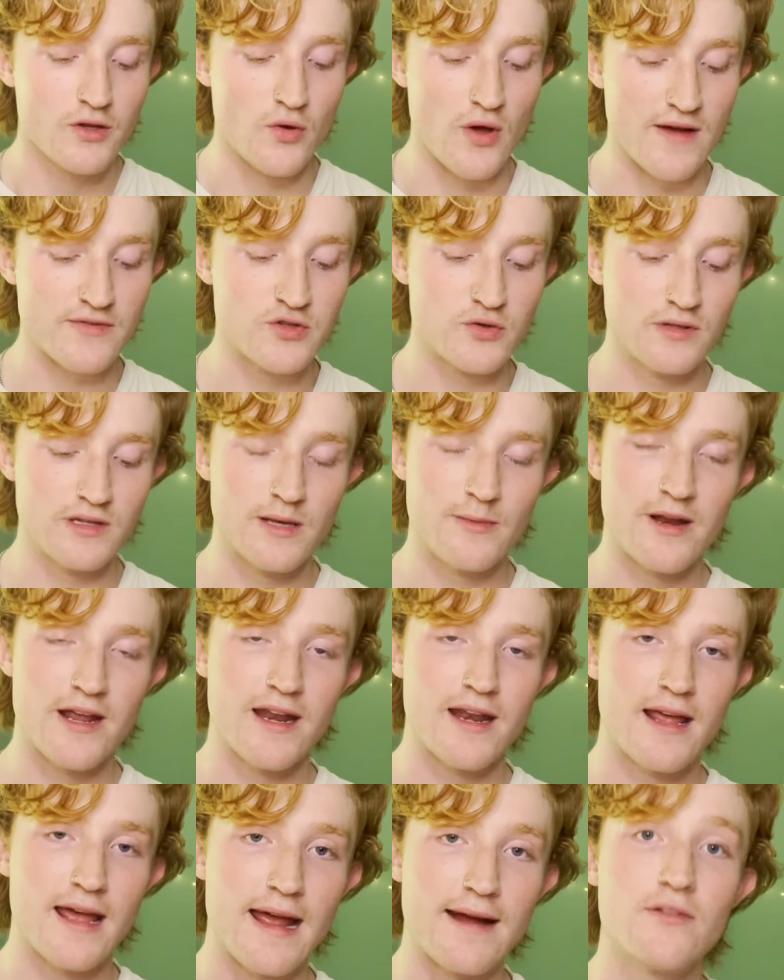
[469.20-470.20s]
You have to
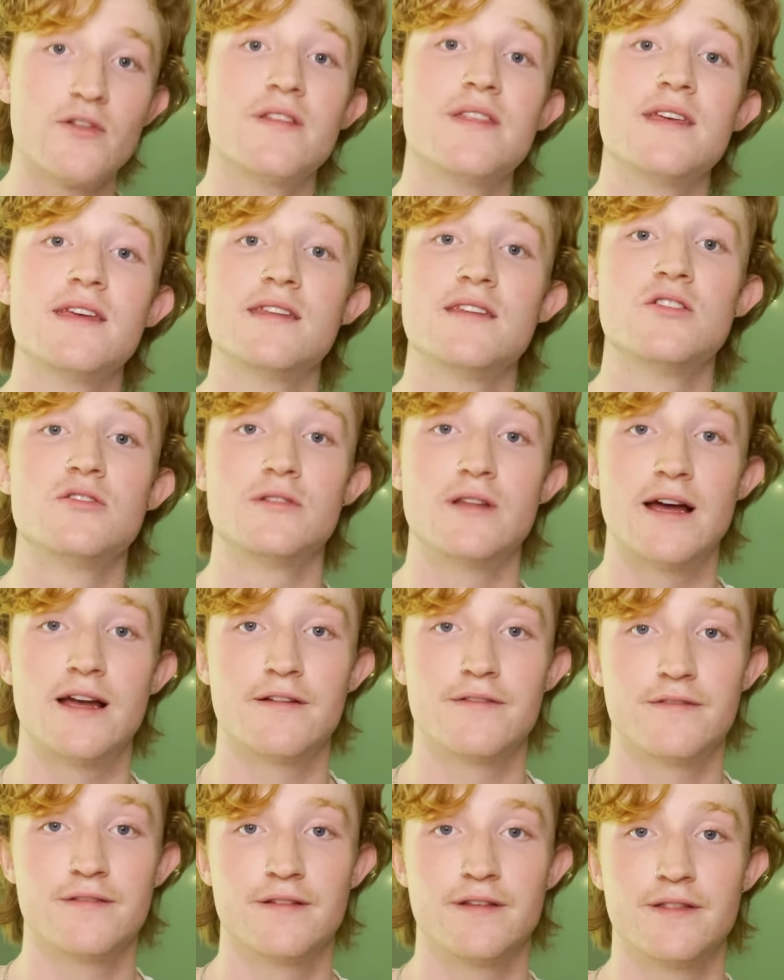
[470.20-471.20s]
eliminate everything in your
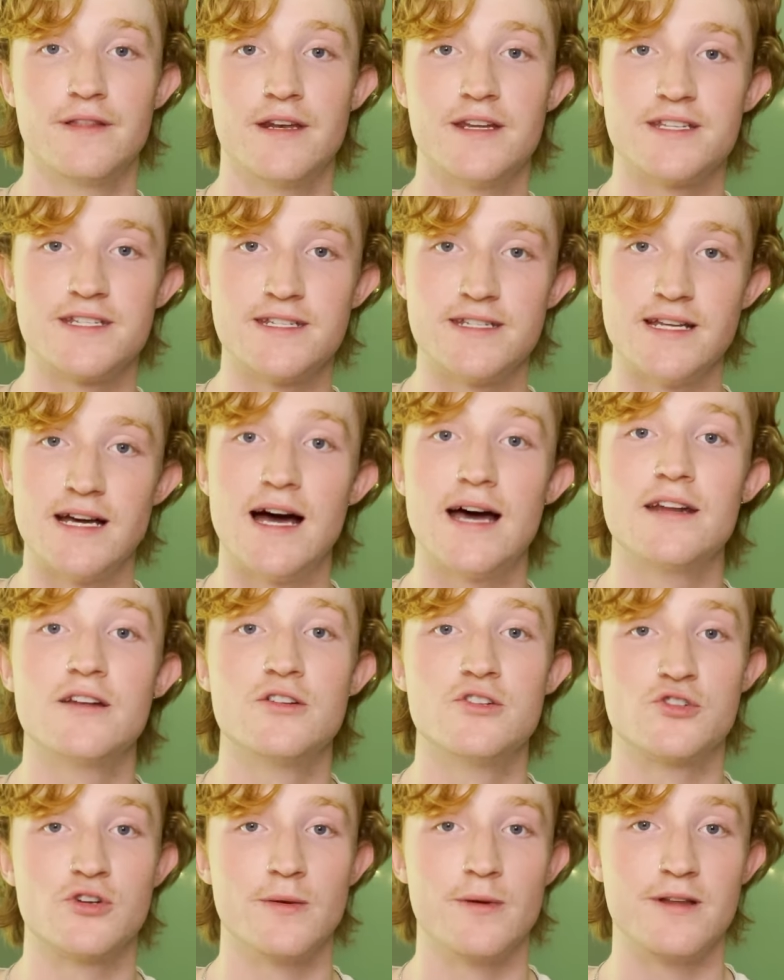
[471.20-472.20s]
life that is not
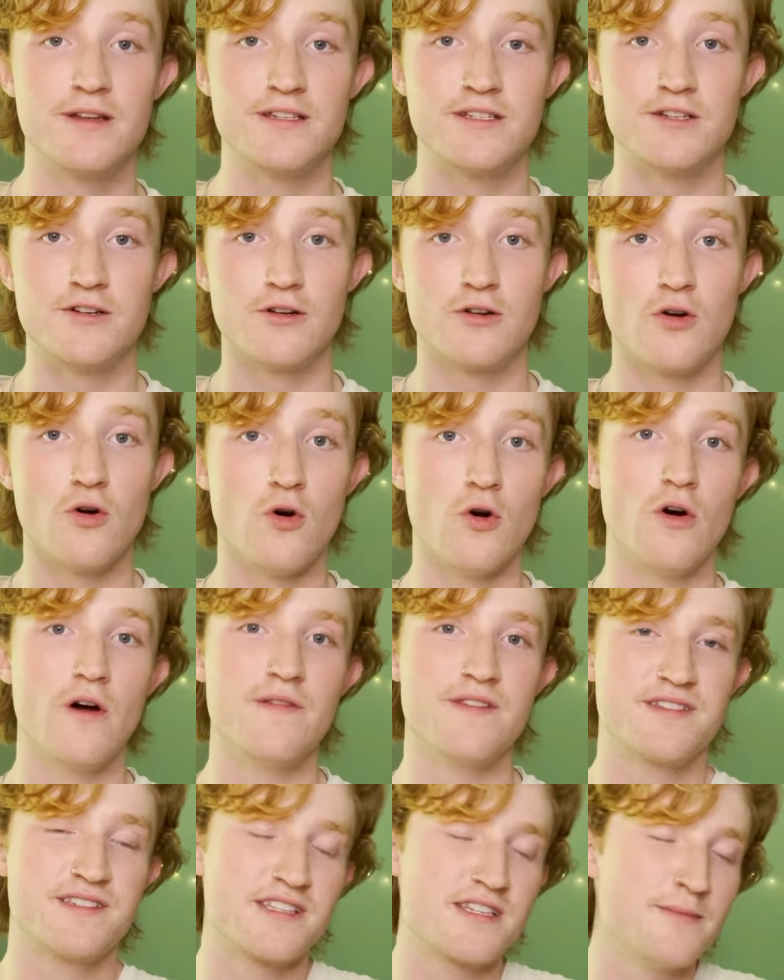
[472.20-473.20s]
contributing to your goal.
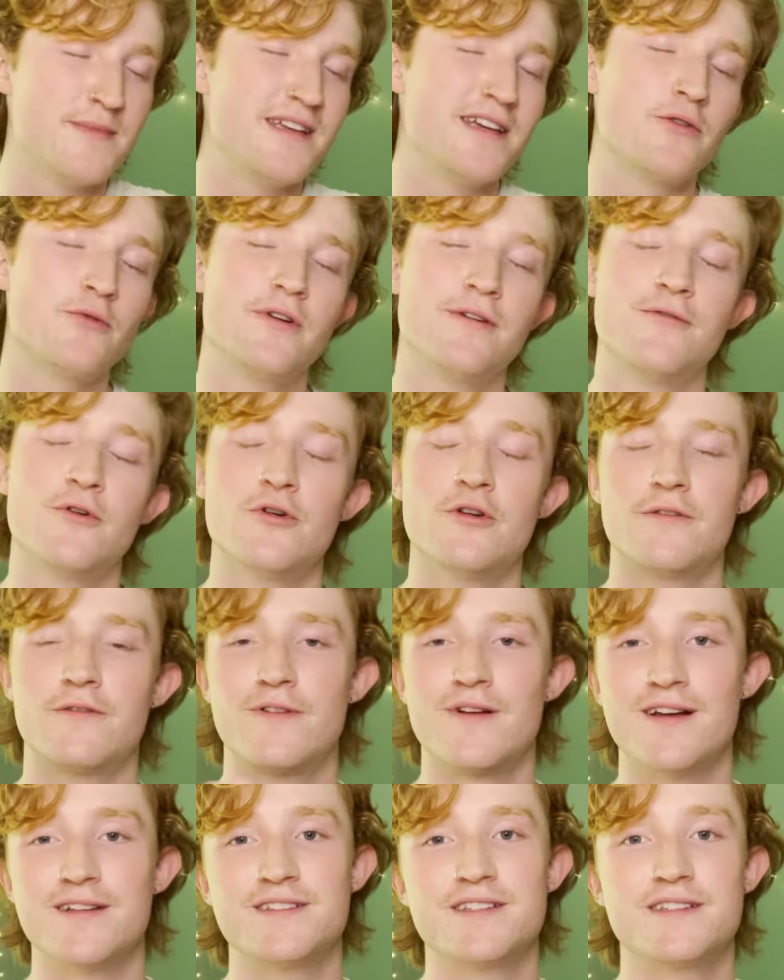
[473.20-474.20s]
And this doesn't mean get rid of all your
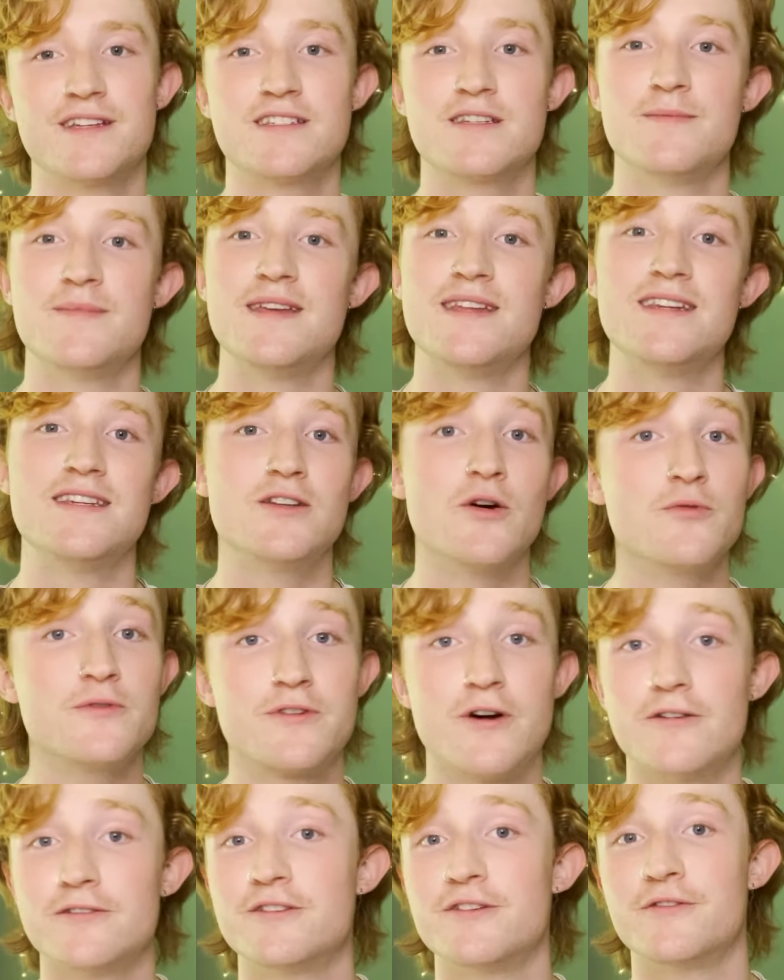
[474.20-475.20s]
friends. It doesn't mean don't
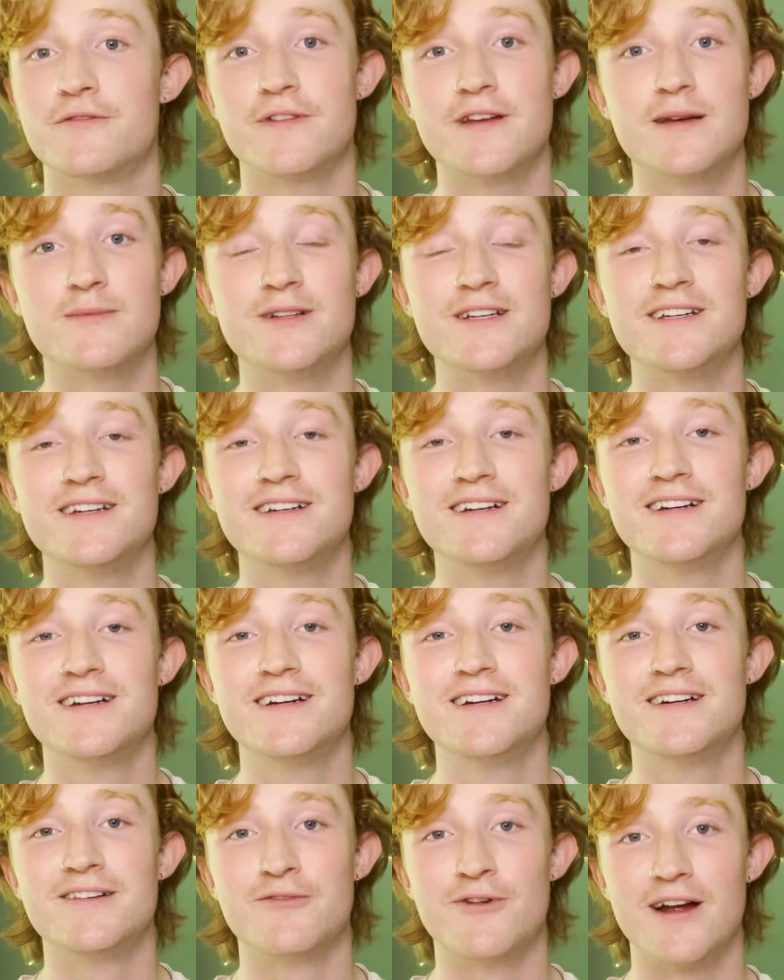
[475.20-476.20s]
talk to your family,
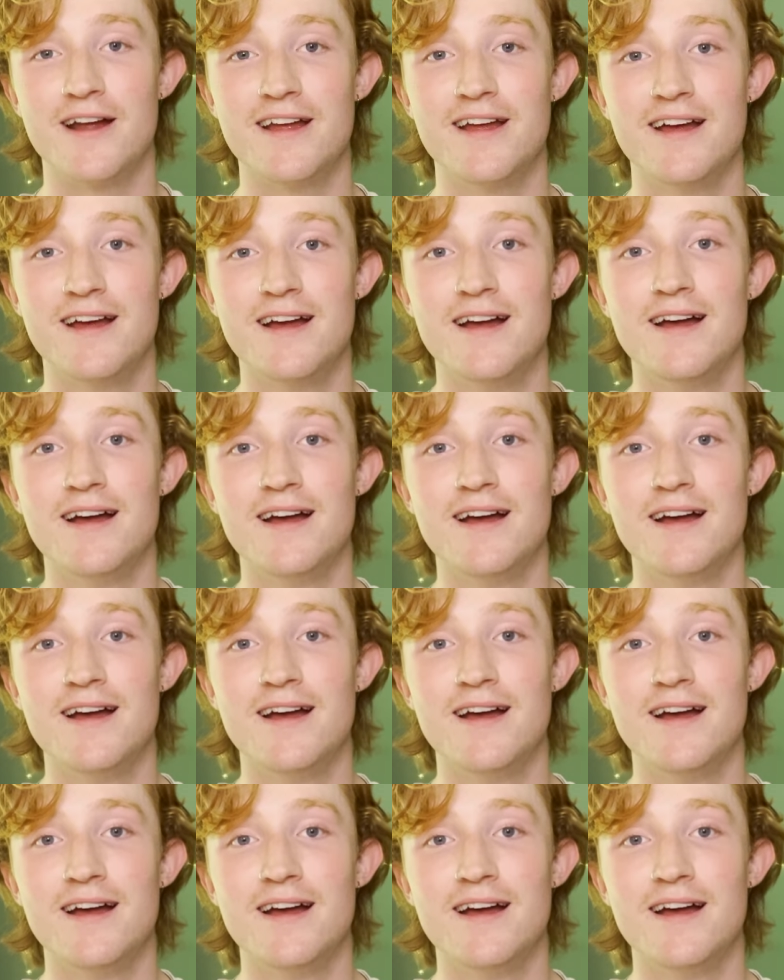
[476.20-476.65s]
right?